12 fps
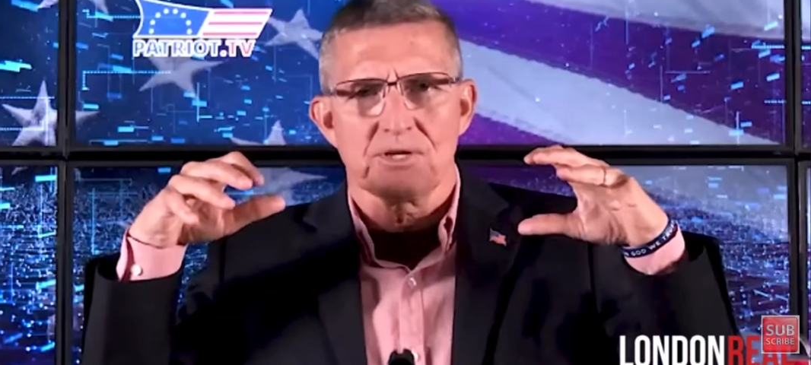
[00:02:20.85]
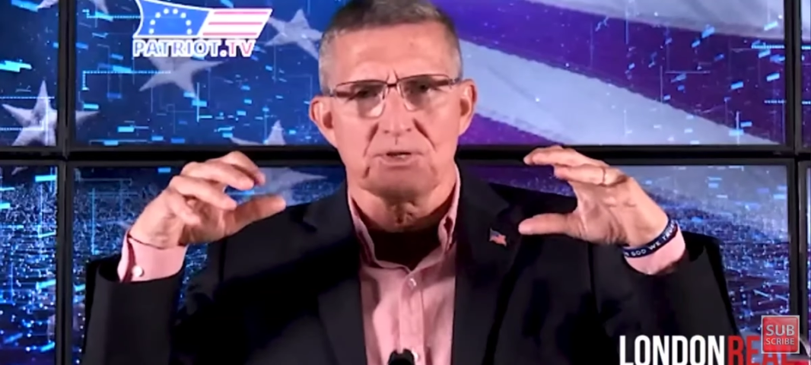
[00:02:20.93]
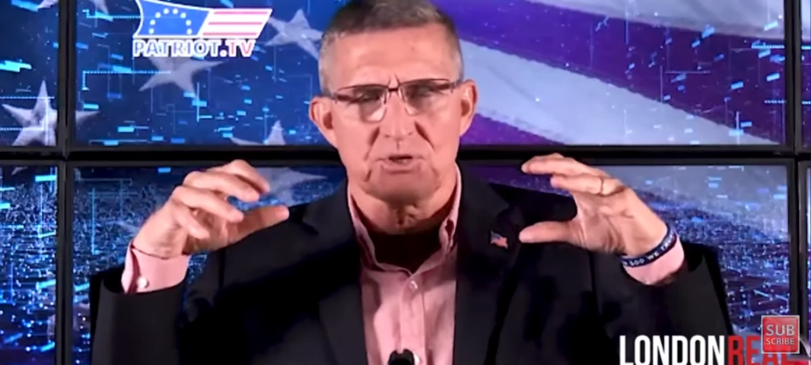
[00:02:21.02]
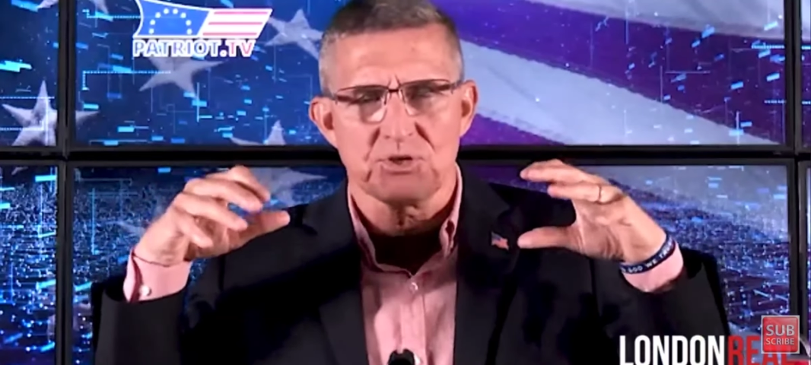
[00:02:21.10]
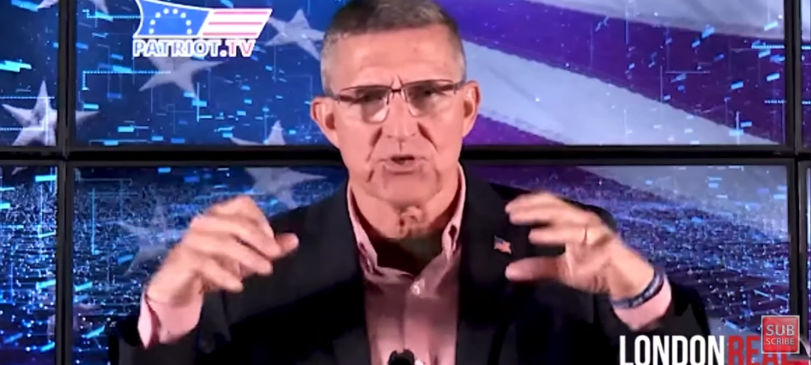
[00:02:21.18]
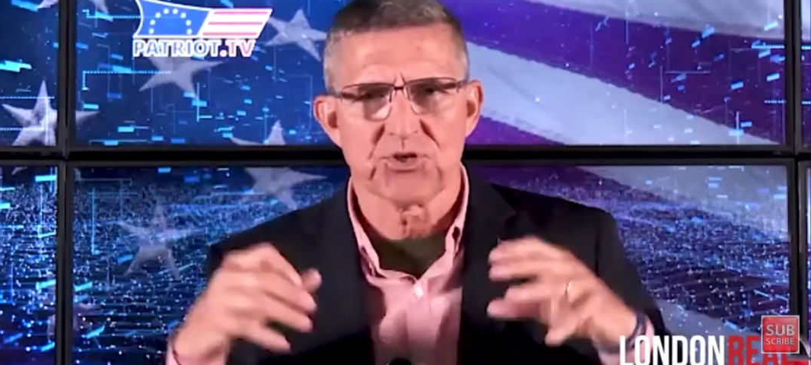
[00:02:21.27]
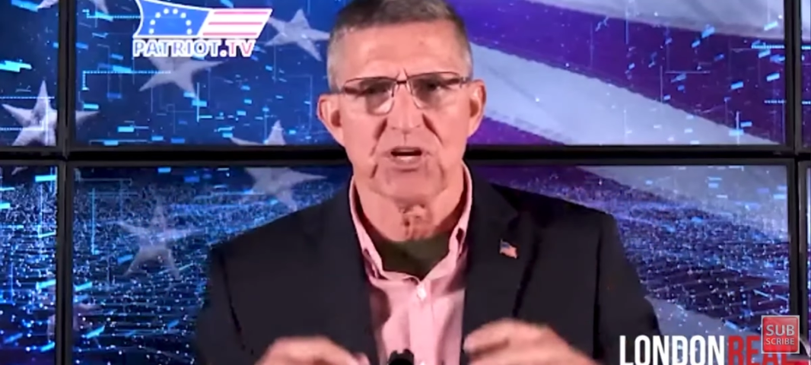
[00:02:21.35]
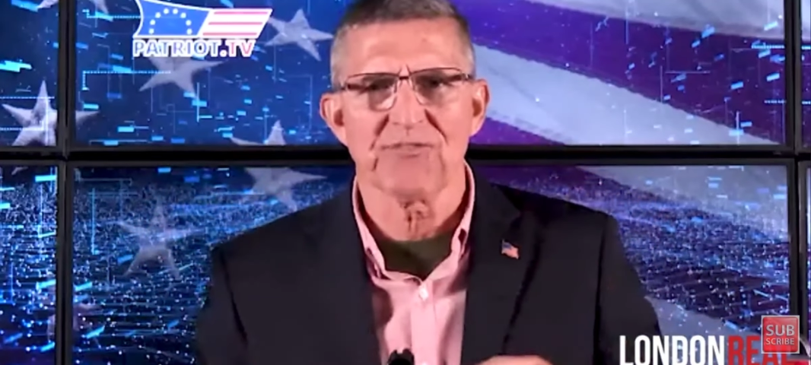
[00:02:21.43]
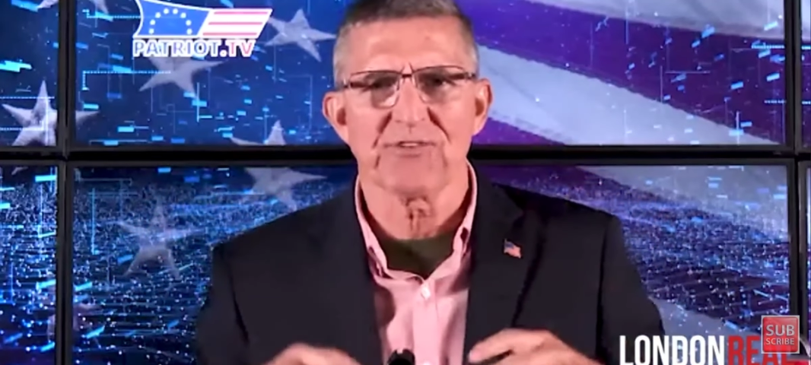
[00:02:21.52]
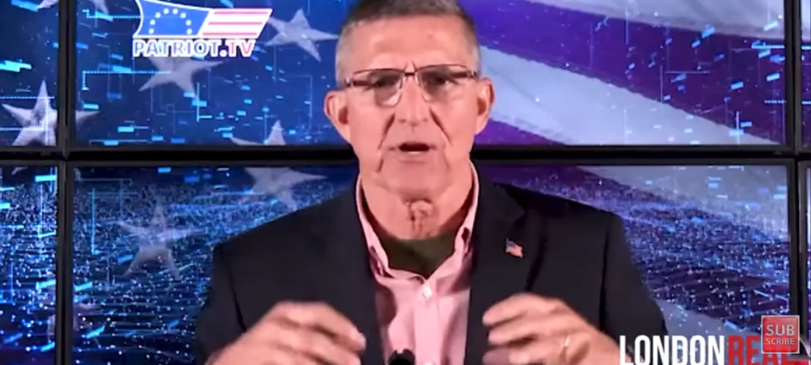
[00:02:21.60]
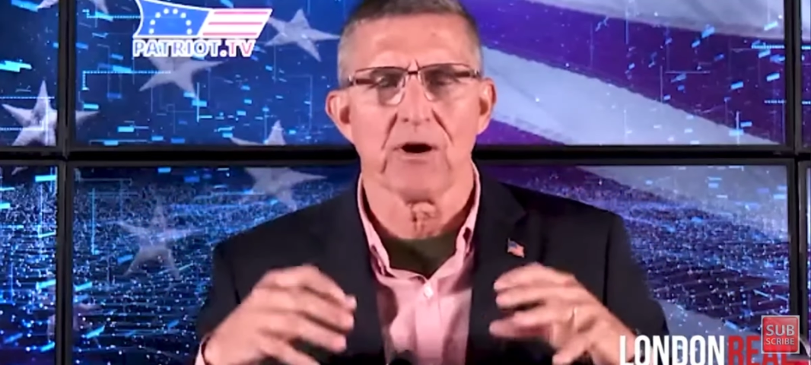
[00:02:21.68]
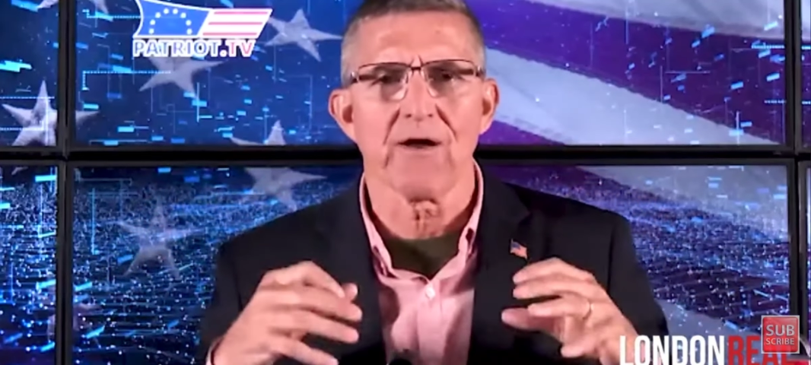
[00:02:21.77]

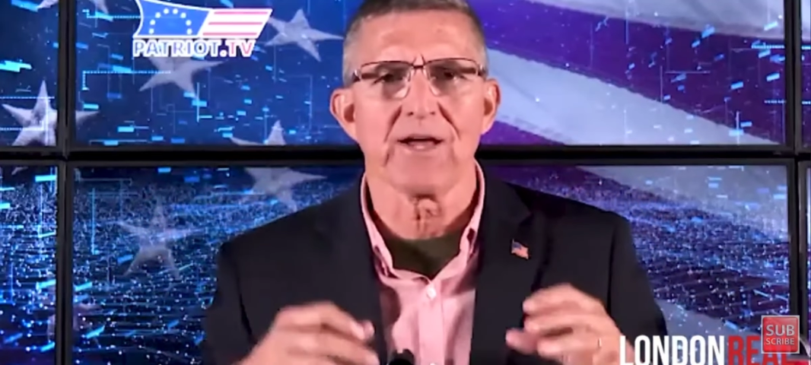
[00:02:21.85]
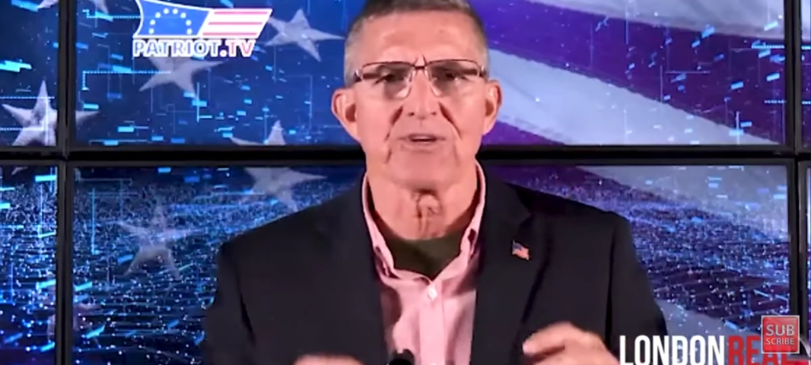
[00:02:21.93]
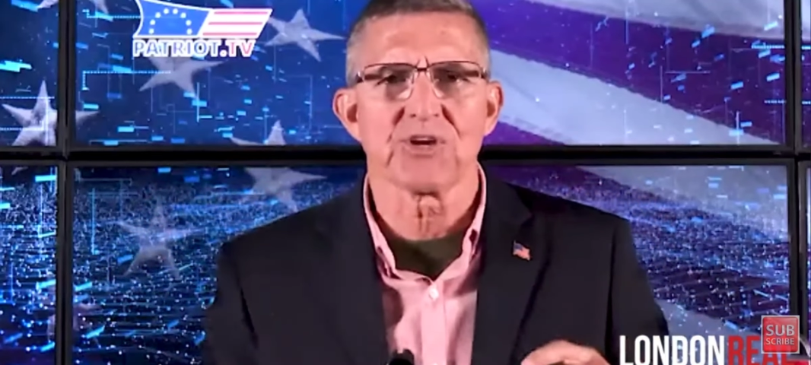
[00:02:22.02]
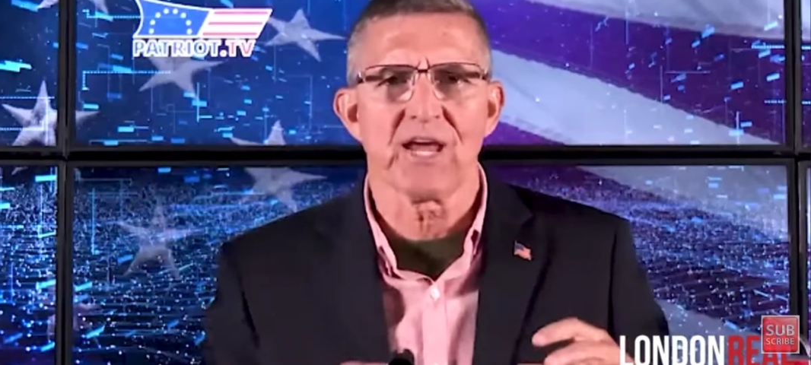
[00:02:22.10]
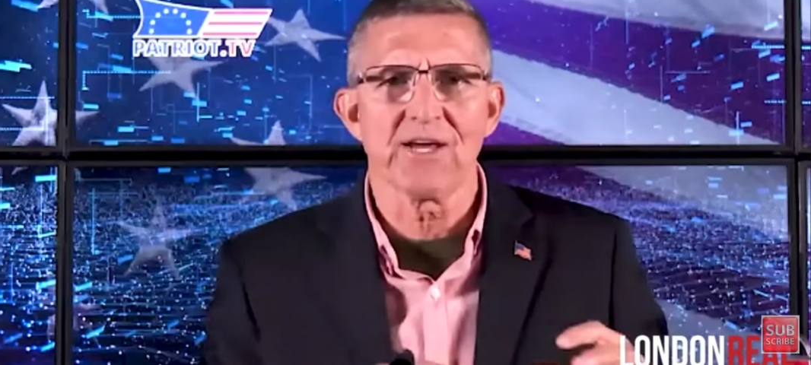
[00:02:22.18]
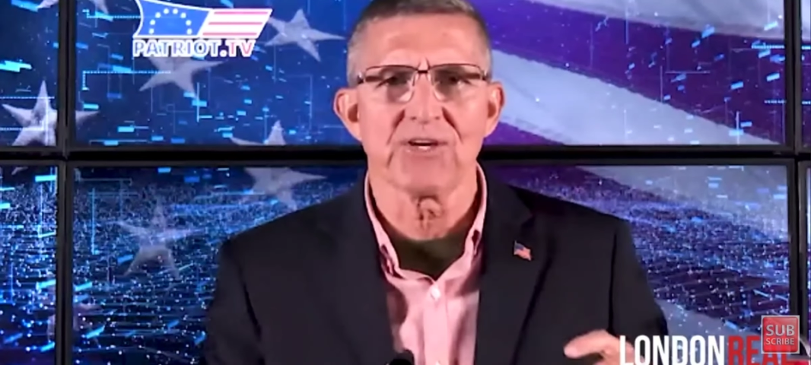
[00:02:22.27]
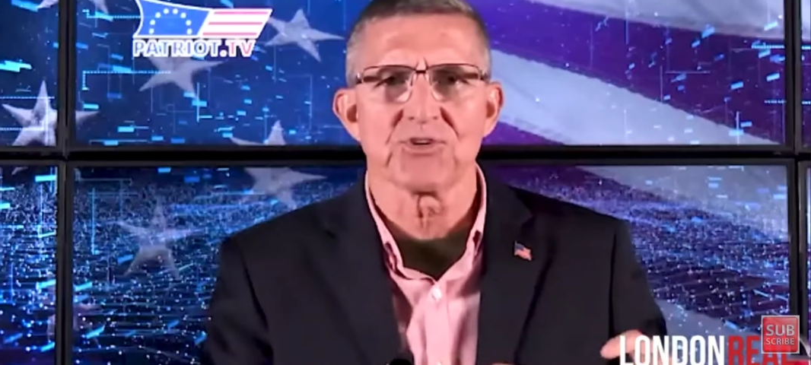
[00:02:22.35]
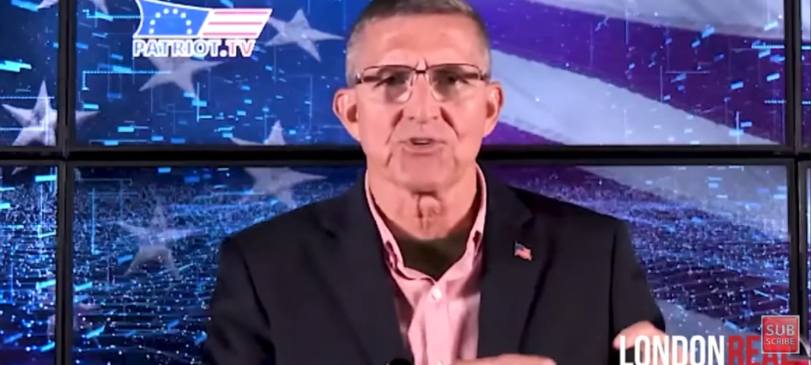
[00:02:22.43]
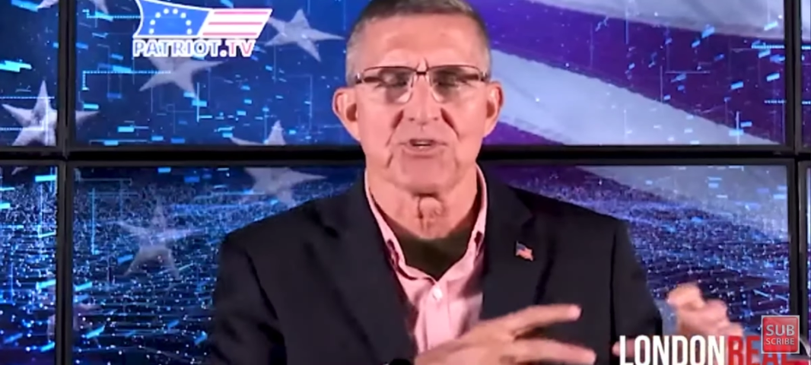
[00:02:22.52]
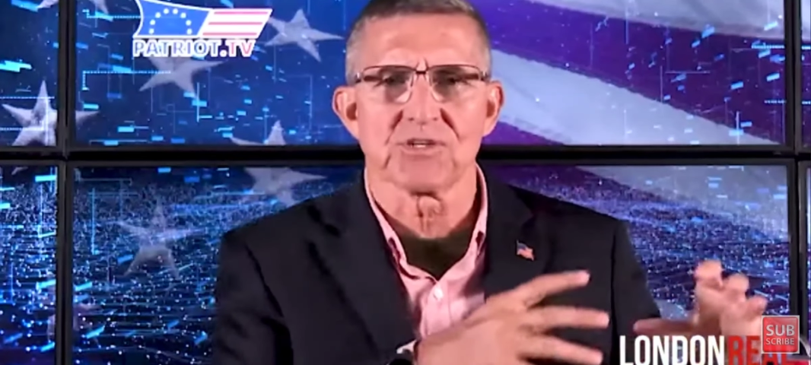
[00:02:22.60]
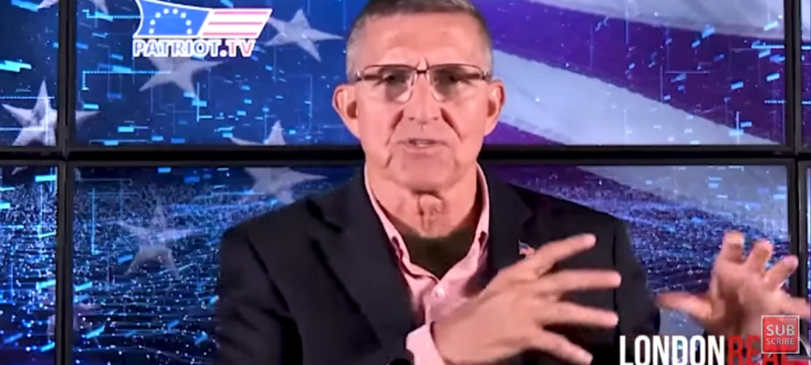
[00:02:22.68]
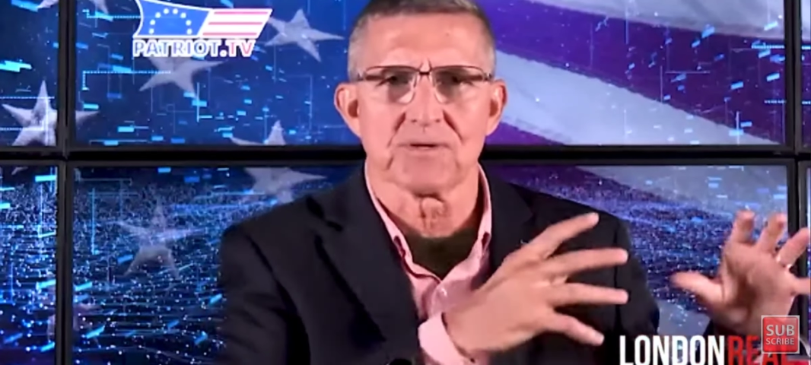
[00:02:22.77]
shift in our education
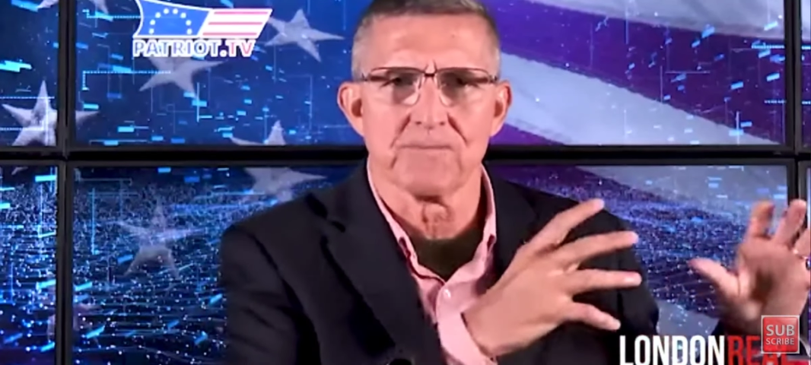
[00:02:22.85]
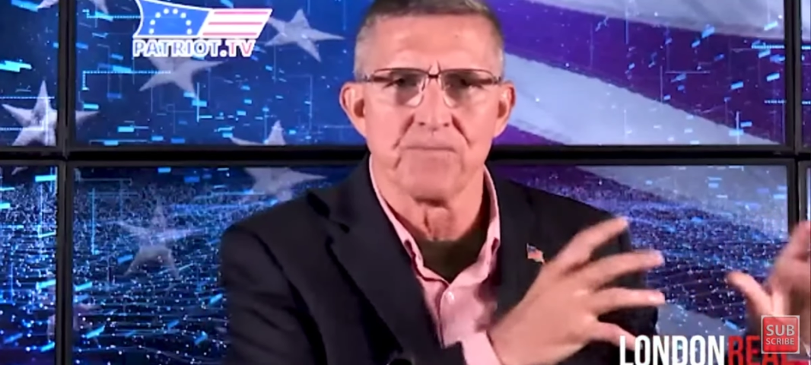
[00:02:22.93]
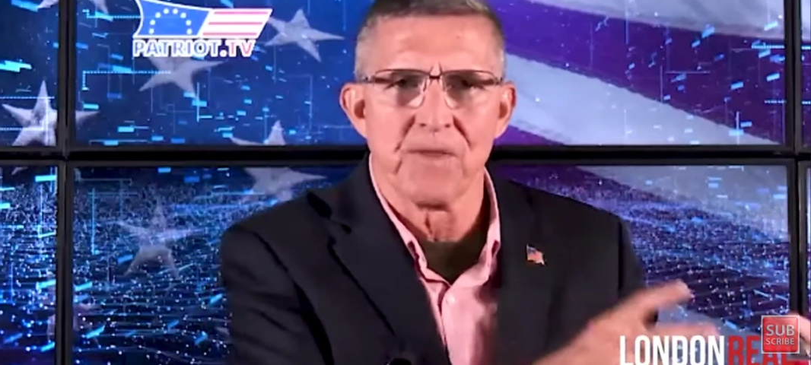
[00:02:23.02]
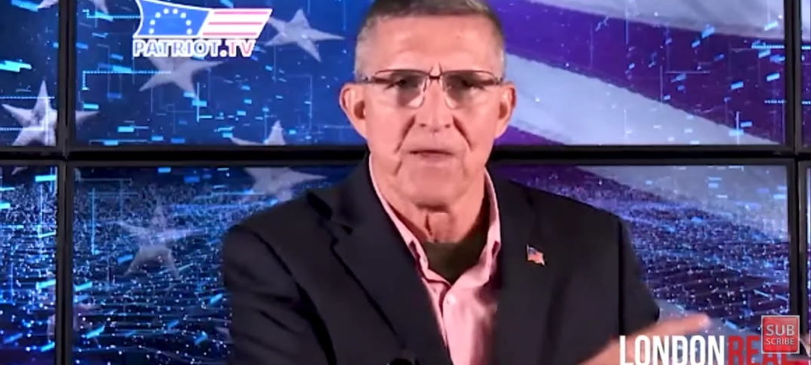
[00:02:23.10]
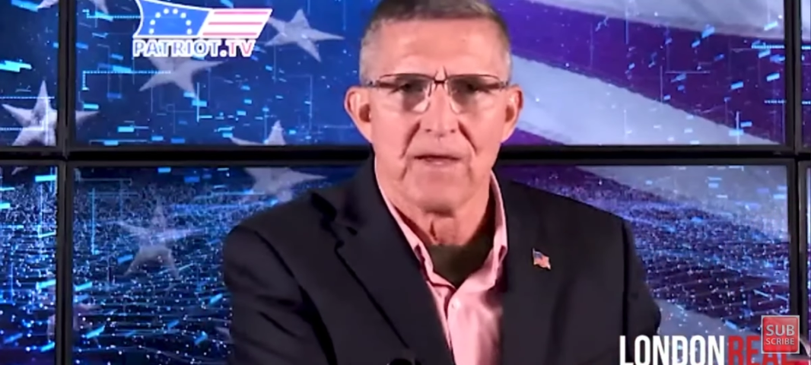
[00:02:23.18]
system